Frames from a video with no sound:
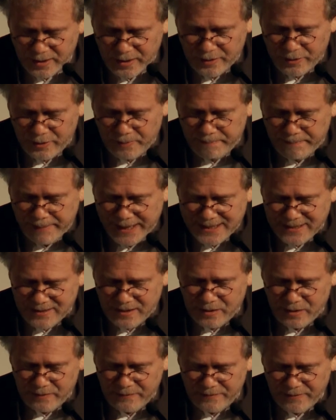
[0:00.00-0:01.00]
the
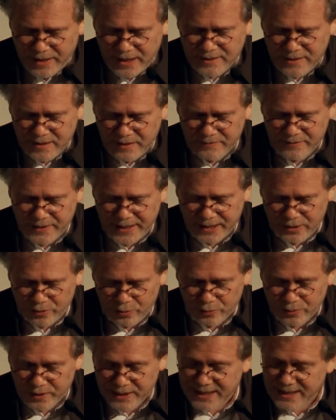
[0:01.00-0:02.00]
Battle of Warsaw
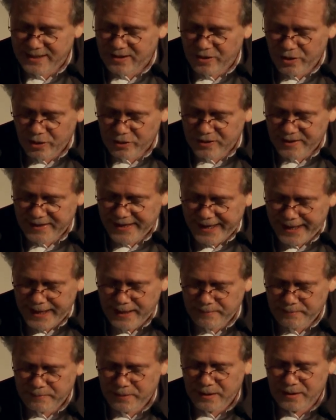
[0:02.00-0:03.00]
Ghetto did not
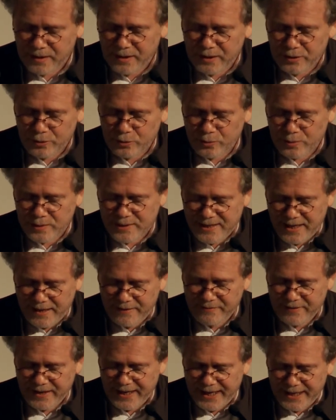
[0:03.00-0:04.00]
aim to
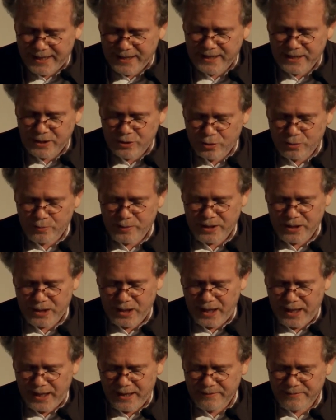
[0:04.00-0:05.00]
save any Jewish
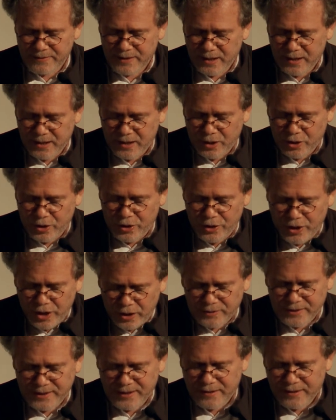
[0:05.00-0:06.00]
lives,
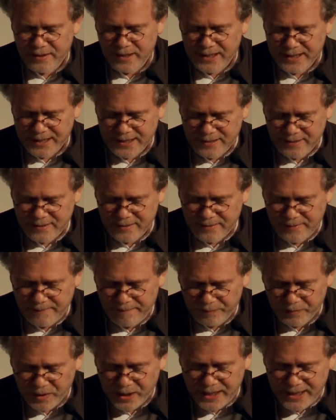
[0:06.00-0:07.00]
not in the least.
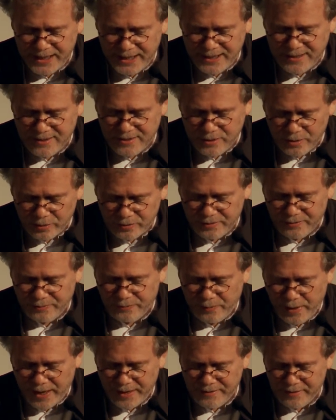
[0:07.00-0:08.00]
It sought
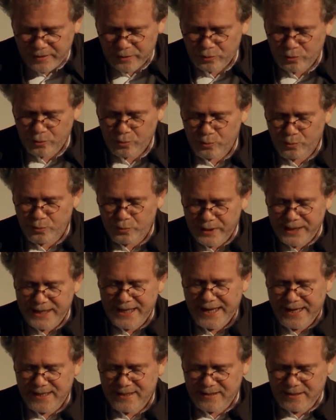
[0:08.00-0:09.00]
rather to
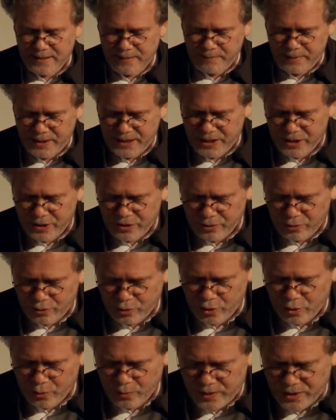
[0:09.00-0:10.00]
re-establish
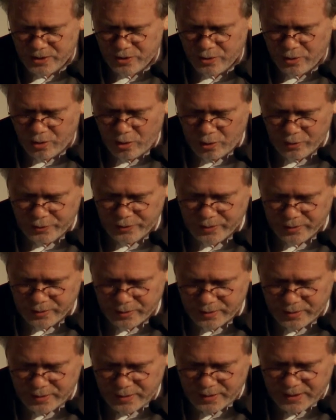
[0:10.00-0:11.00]
Jewish honor.
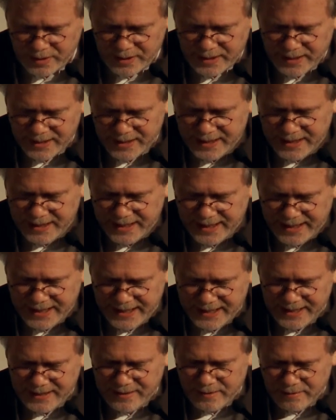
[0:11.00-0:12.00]

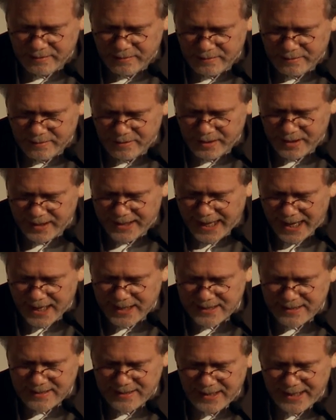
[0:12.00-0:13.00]
In the
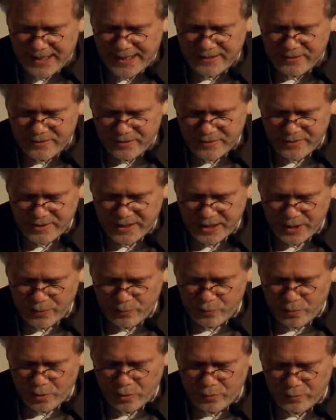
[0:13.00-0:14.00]
last letters he
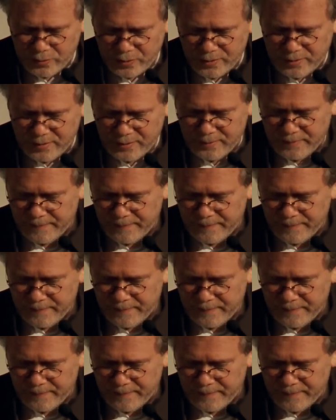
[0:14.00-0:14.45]
wrote,